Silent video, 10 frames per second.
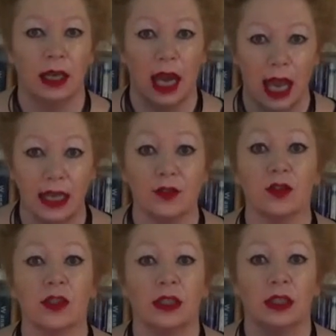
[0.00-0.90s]

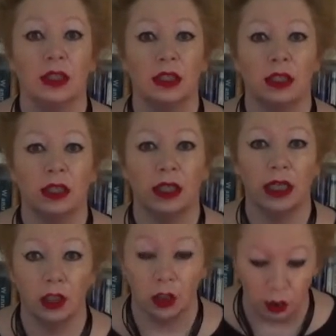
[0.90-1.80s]
and
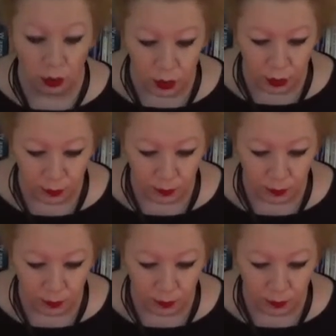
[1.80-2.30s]
inclusion.